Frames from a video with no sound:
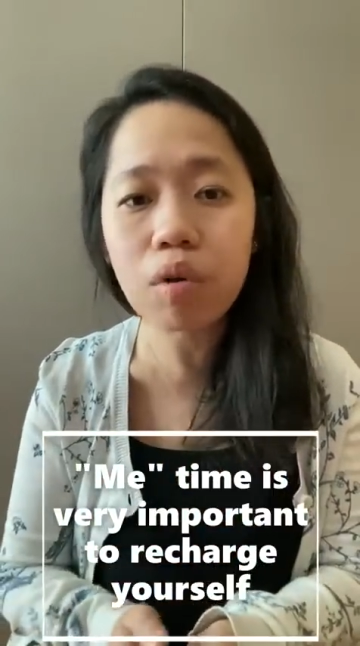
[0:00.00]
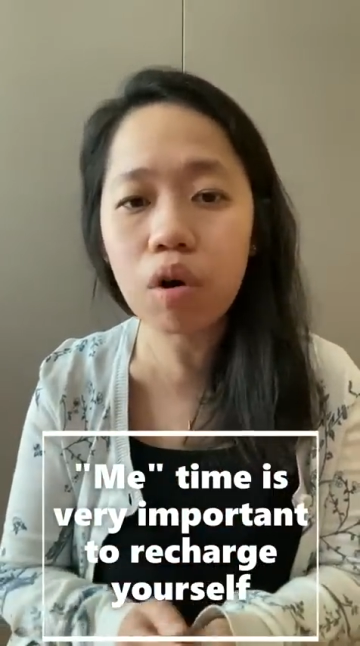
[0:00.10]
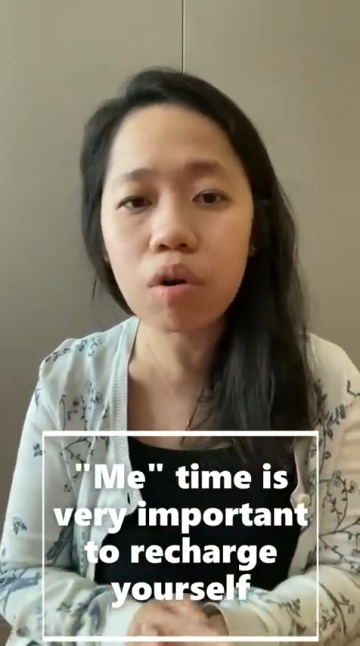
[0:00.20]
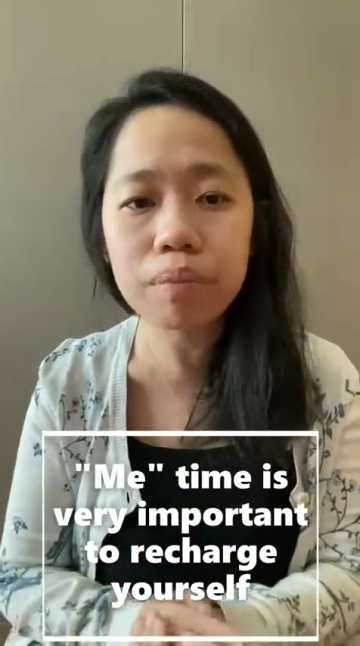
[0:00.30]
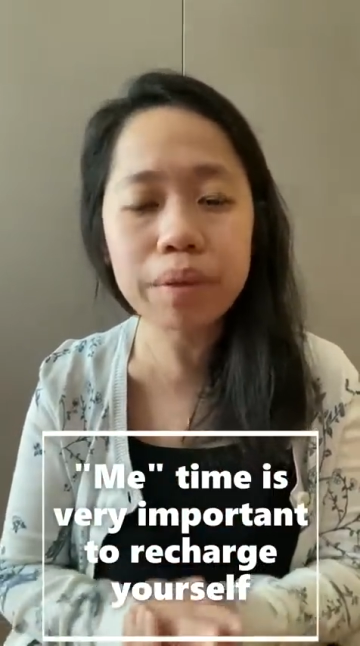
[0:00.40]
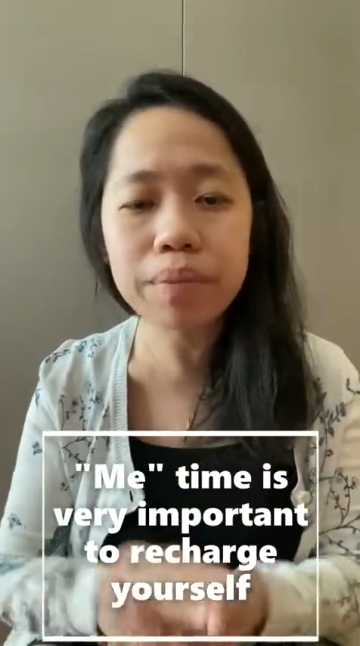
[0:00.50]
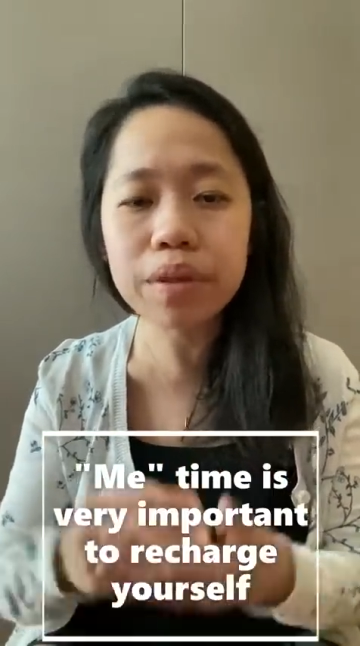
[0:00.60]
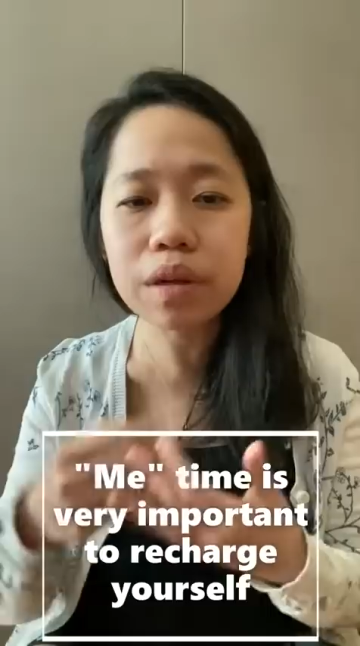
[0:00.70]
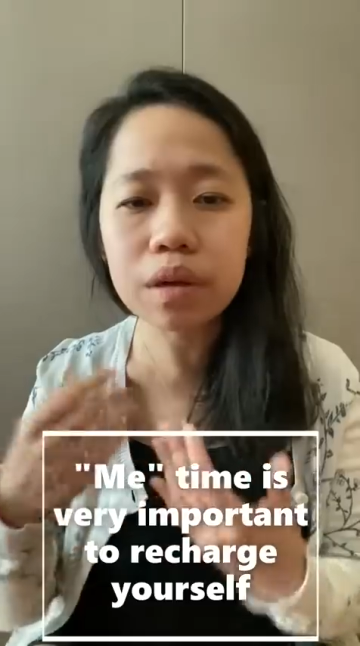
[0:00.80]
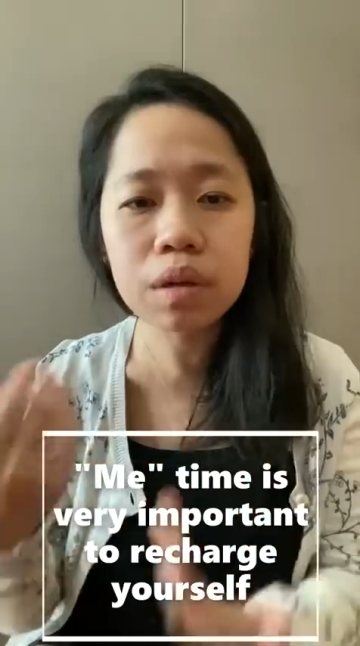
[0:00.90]
or maybe
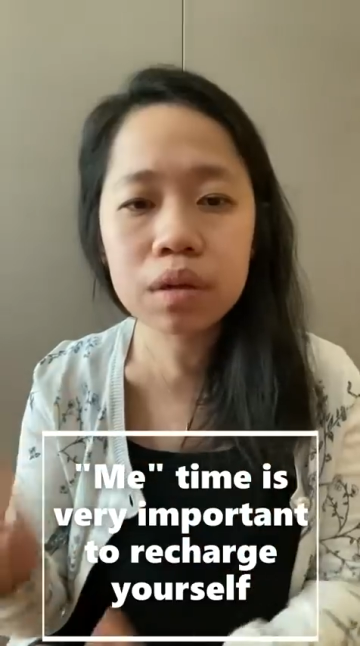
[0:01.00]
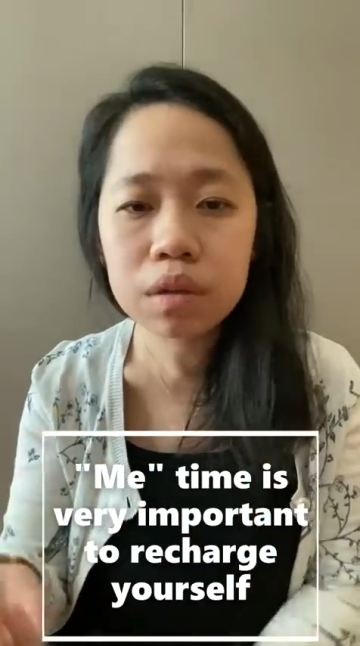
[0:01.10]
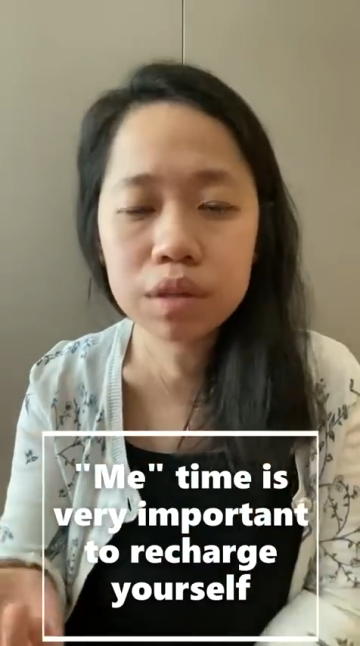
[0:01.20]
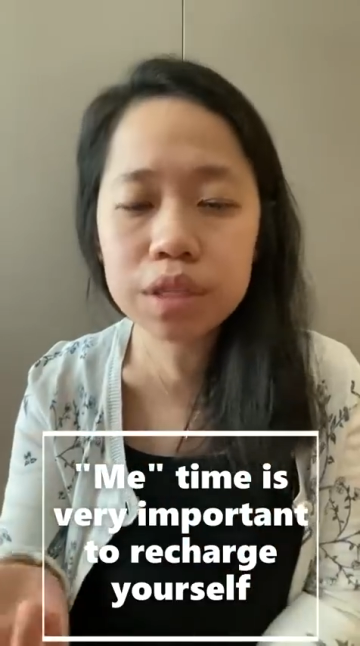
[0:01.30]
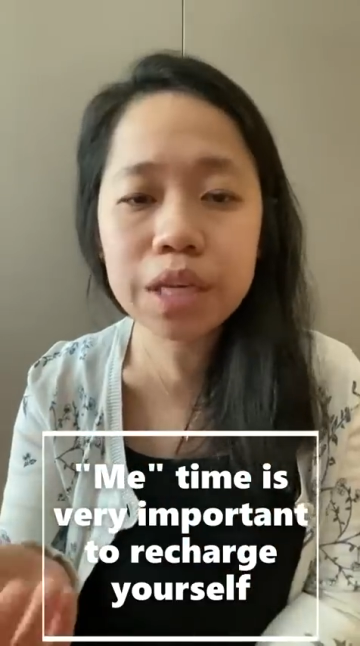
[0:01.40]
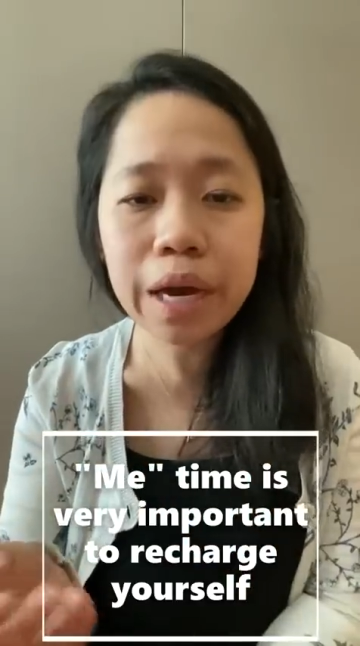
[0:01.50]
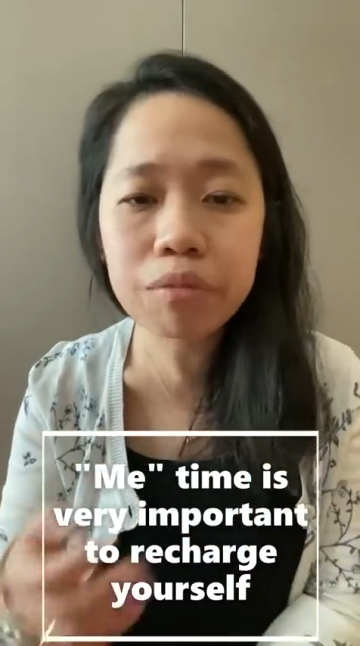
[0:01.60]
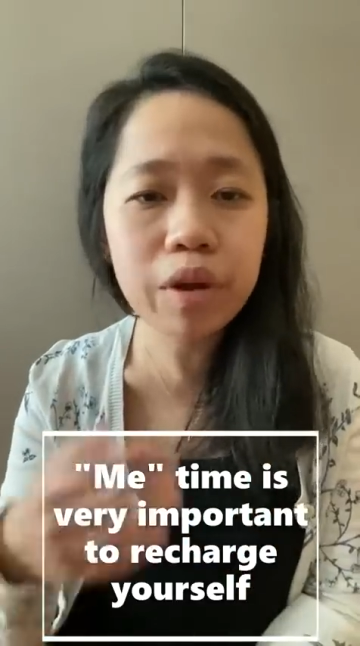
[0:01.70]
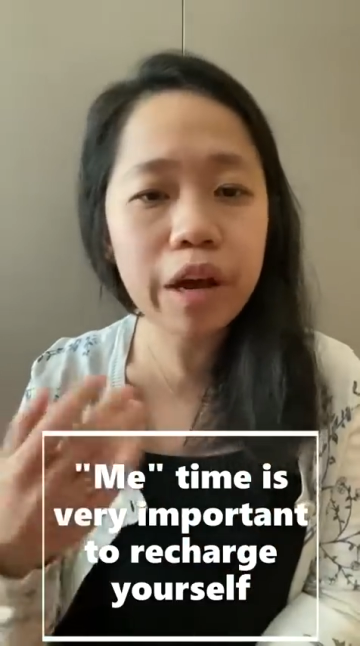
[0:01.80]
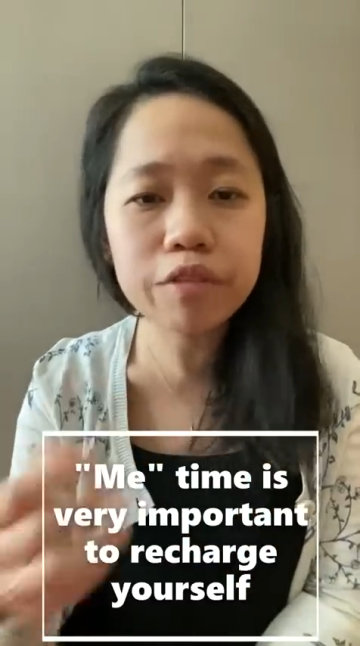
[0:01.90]
the
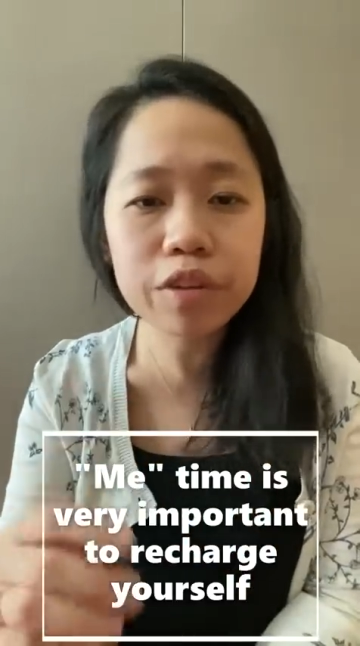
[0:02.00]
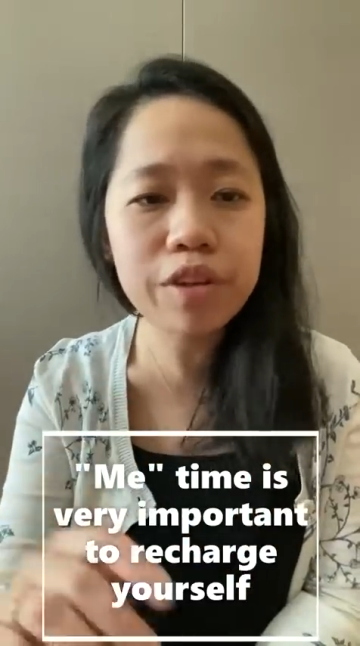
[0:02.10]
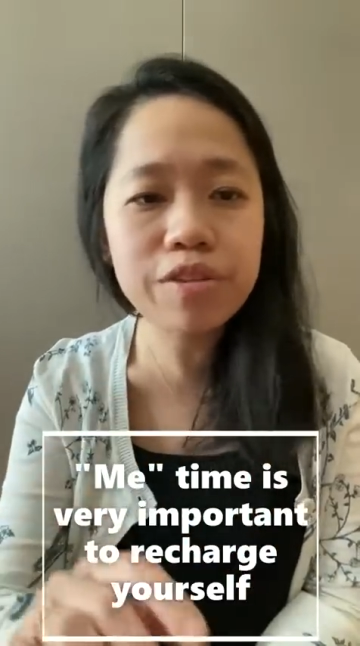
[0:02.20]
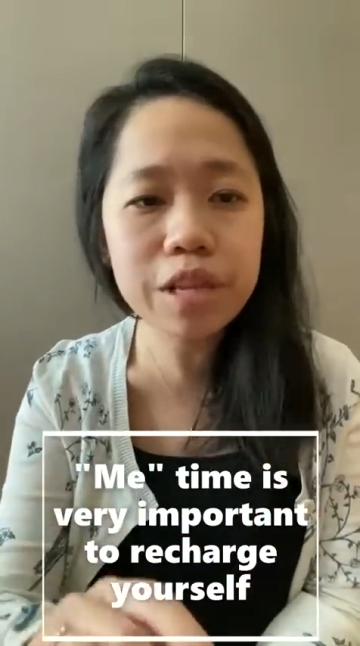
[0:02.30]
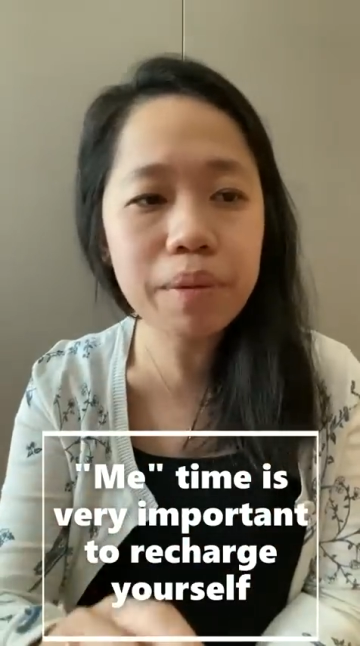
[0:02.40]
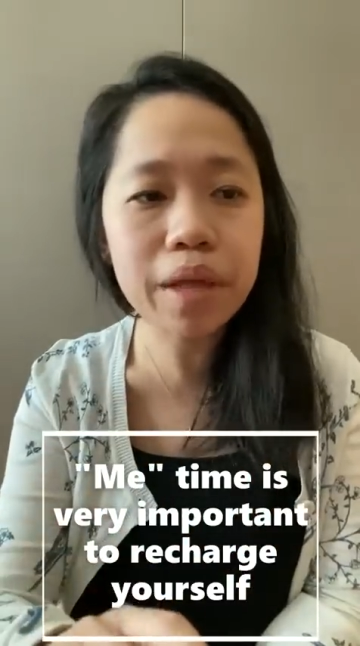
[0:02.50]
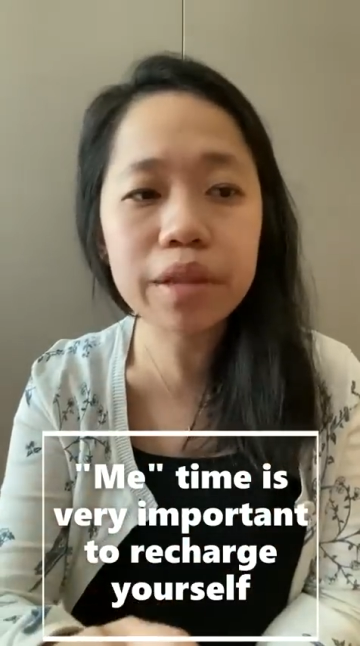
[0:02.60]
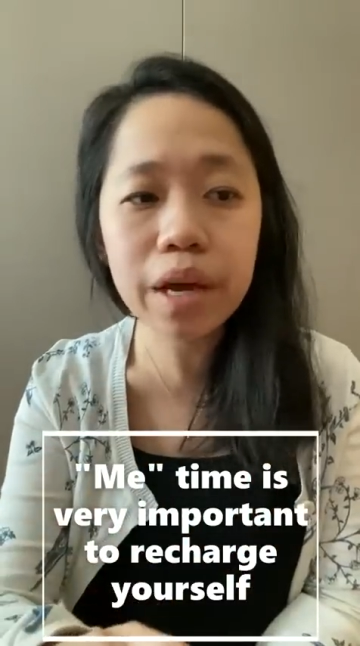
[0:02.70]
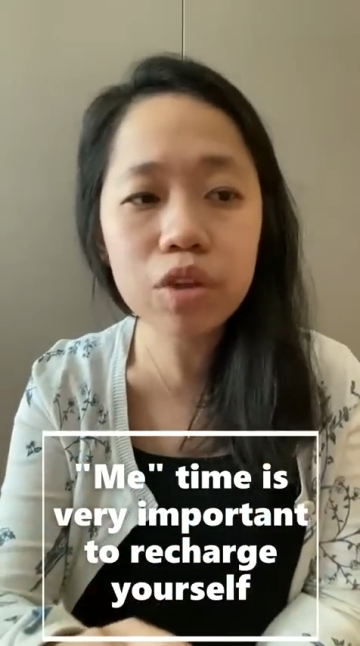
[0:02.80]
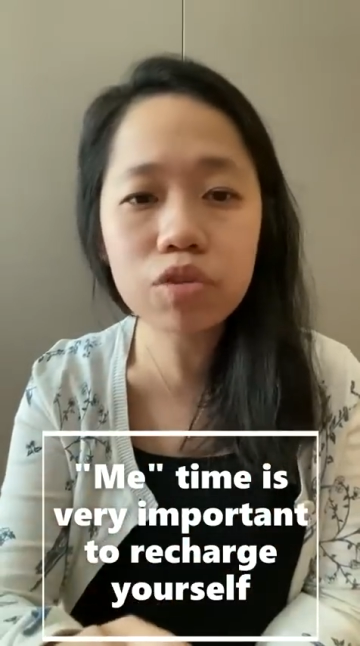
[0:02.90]
time right after they sleep at night.